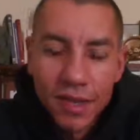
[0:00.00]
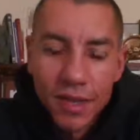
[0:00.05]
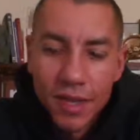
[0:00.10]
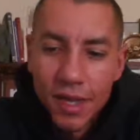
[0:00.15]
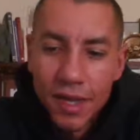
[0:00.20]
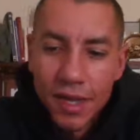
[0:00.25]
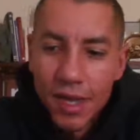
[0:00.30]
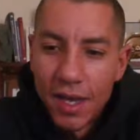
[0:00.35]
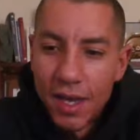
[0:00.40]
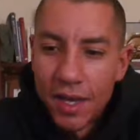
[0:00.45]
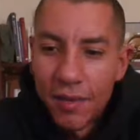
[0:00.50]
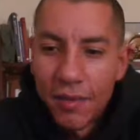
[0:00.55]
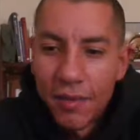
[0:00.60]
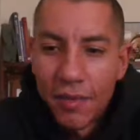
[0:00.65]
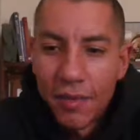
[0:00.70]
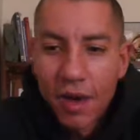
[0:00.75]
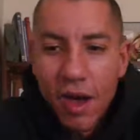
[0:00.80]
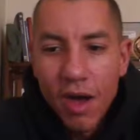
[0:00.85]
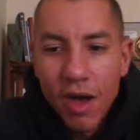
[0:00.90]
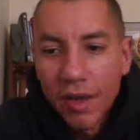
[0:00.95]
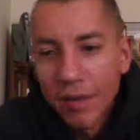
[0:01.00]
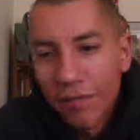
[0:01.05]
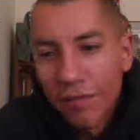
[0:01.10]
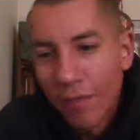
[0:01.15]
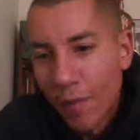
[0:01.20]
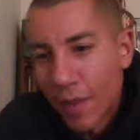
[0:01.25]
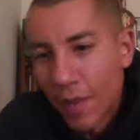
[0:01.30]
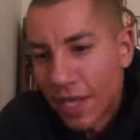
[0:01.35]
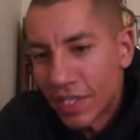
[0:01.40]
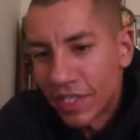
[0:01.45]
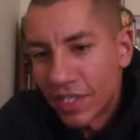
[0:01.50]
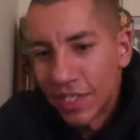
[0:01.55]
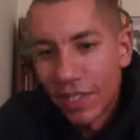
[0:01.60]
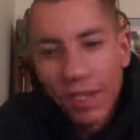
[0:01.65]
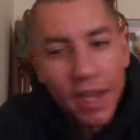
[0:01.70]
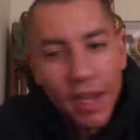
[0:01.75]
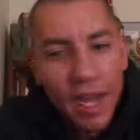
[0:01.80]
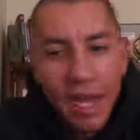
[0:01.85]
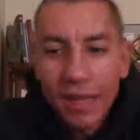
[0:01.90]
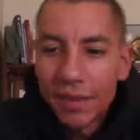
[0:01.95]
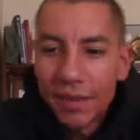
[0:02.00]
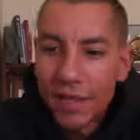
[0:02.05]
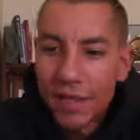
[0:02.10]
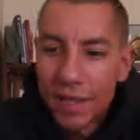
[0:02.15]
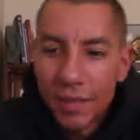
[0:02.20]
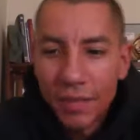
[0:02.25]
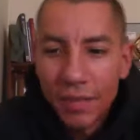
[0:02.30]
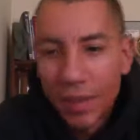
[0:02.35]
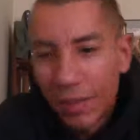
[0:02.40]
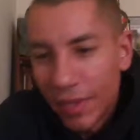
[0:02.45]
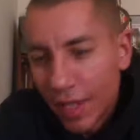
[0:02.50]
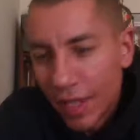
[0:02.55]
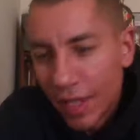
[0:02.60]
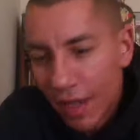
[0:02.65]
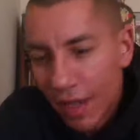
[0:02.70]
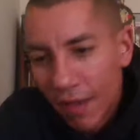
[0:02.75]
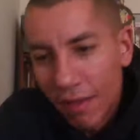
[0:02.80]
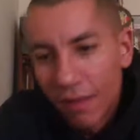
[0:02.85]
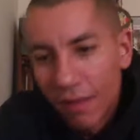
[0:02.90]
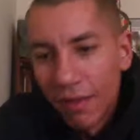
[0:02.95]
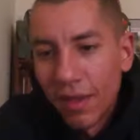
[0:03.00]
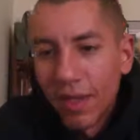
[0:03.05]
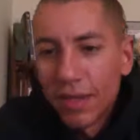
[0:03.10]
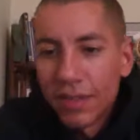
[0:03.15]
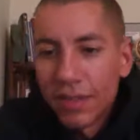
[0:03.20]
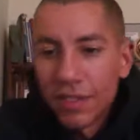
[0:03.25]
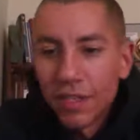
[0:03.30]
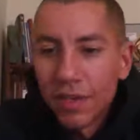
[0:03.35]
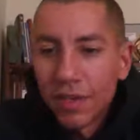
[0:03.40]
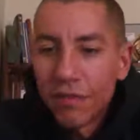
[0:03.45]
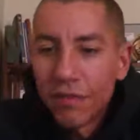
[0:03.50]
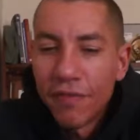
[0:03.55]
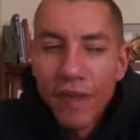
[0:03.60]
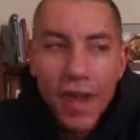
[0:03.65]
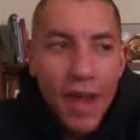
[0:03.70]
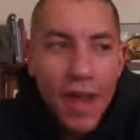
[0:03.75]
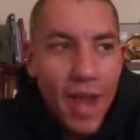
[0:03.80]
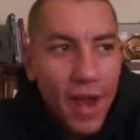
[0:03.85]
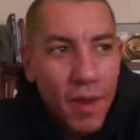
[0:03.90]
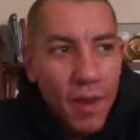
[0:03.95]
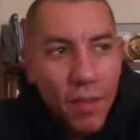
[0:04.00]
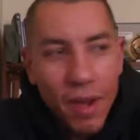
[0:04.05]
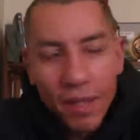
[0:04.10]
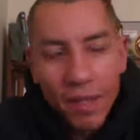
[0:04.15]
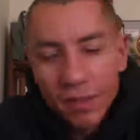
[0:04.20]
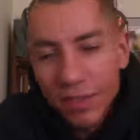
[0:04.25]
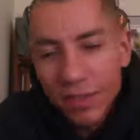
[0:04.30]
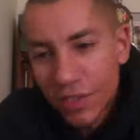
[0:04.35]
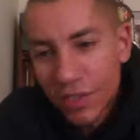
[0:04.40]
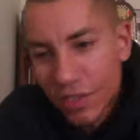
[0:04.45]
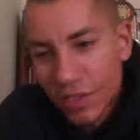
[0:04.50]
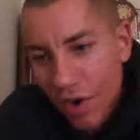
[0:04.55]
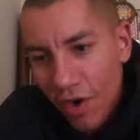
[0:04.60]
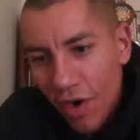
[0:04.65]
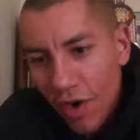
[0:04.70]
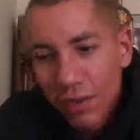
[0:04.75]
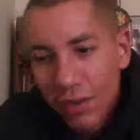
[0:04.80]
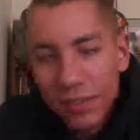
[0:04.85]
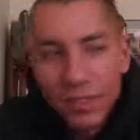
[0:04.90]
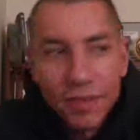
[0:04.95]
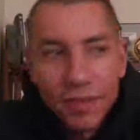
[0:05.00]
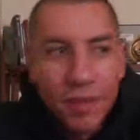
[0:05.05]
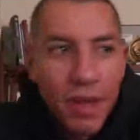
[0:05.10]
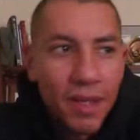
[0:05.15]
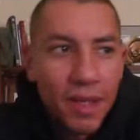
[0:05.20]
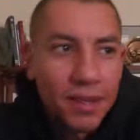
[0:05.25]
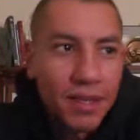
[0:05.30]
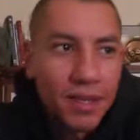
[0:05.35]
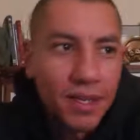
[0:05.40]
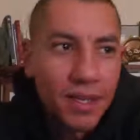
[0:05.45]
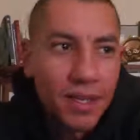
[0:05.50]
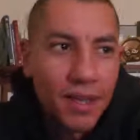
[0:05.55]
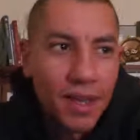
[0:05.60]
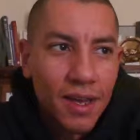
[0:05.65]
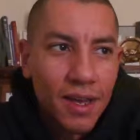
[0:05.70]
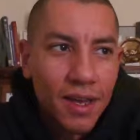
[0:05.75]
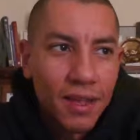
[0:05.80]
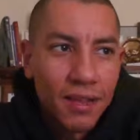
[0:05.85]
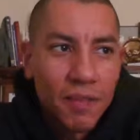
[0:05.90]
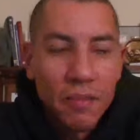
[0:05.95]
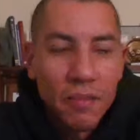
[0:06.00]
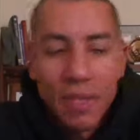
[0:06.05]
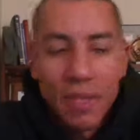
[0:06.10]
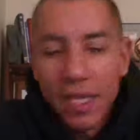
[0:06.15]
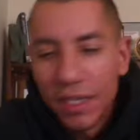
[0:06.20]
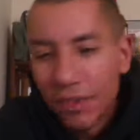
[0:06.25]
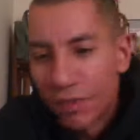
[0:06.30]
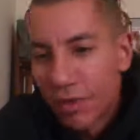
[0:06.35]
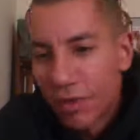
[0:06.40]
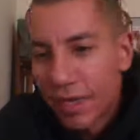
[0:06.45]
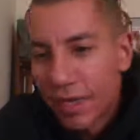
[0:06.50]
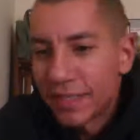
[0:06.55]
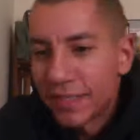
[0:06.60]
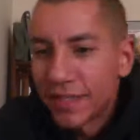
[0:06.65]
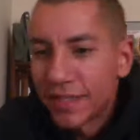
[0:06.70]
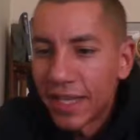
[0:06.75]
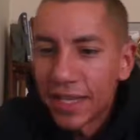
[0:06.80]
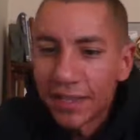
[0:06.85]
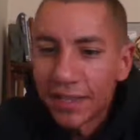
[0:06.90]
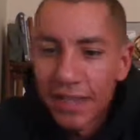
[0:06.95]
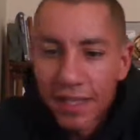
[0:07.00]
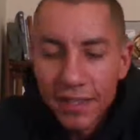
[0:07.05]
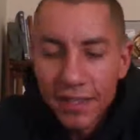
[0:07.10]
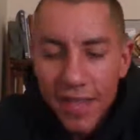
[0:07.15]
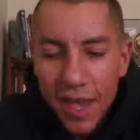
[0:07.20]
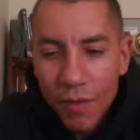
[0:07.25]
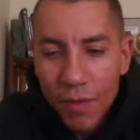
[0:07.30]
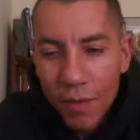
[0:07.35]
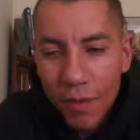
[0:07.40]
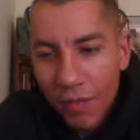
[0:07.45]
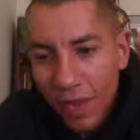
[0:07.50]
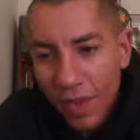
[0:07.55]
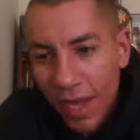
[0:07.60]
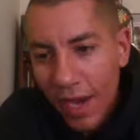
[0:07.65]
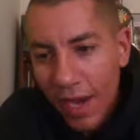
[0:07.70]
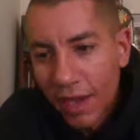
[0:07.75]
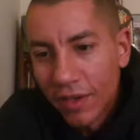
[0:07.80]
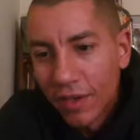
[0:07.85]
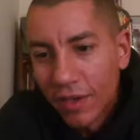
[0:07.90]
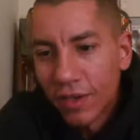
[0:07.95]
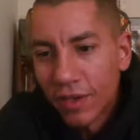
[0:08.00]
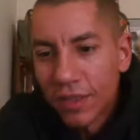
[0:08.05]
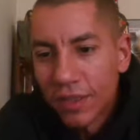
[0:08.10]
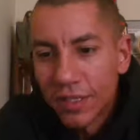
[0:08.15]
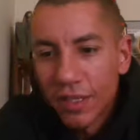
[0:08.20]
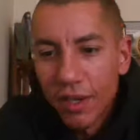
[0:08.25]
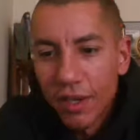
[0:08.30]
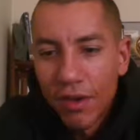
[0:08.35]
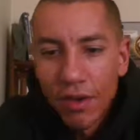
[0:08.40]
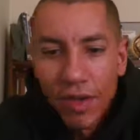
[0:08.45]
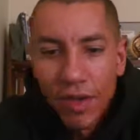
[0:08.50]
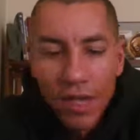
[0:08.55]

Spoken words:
all information on anything BBL. So you find out about the shirts, about the meet and greets, things like that we plan on doing. So